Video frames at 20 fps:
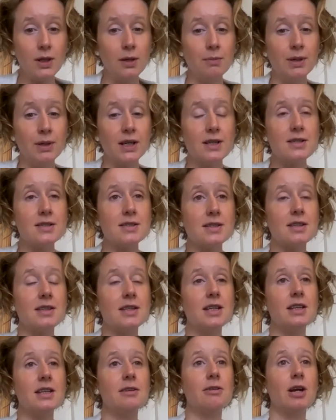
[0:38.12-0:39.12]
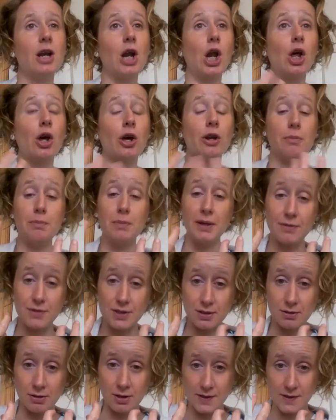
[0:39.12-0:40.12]
because I think there are a lot of
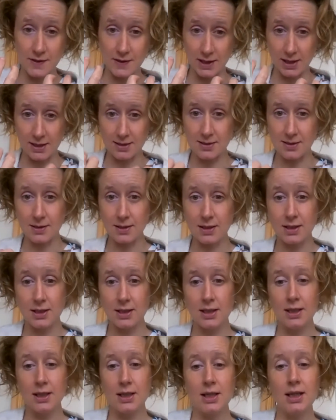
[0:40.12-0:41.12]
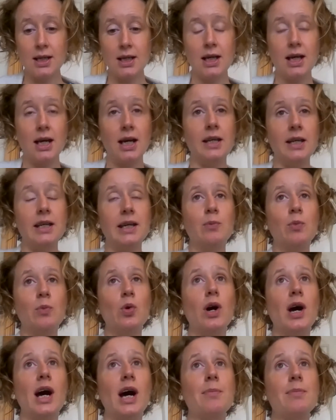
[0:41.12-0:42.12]
myths around sex. And then
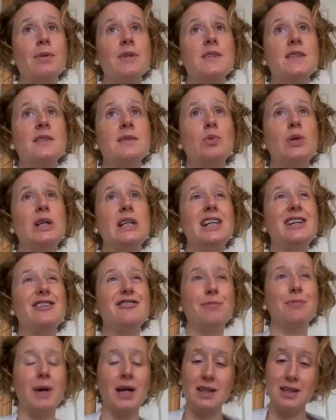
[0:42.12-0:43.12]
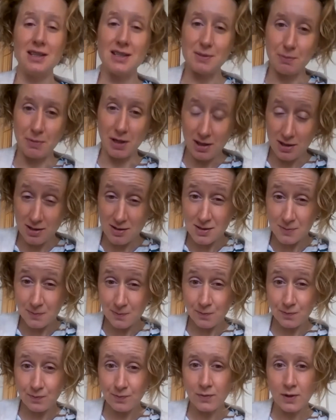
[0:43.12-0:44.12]
what happens is we live by these myths.
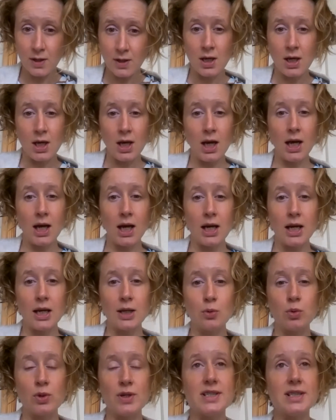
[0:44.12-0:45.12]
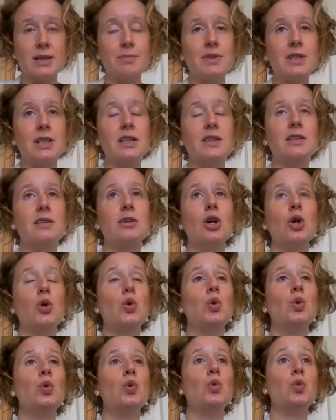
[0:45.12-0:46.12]
And when something
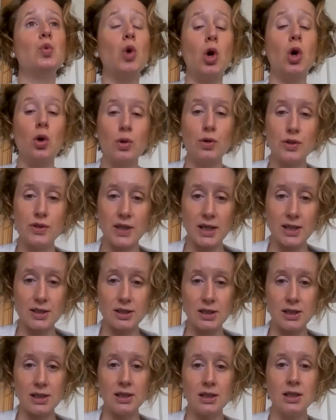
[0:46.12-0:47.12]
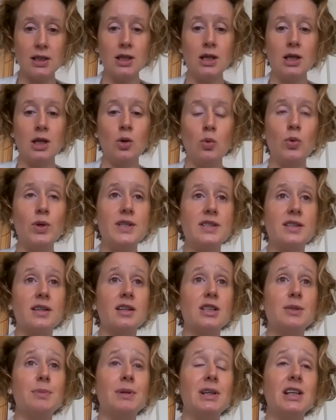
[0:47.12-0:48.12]
goes wrong sexually, we
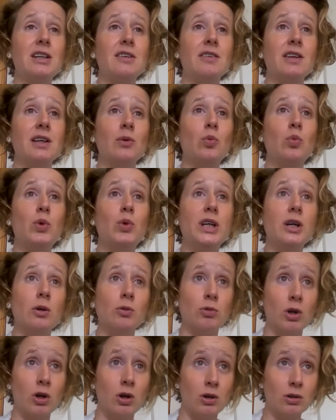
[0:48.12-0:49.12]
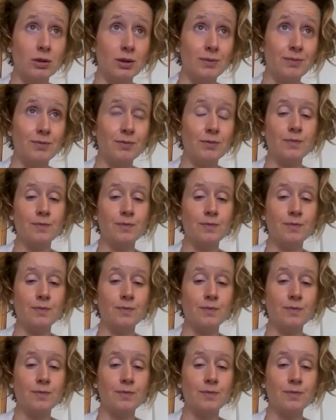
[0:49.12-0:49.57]
start to believe that we are wrong.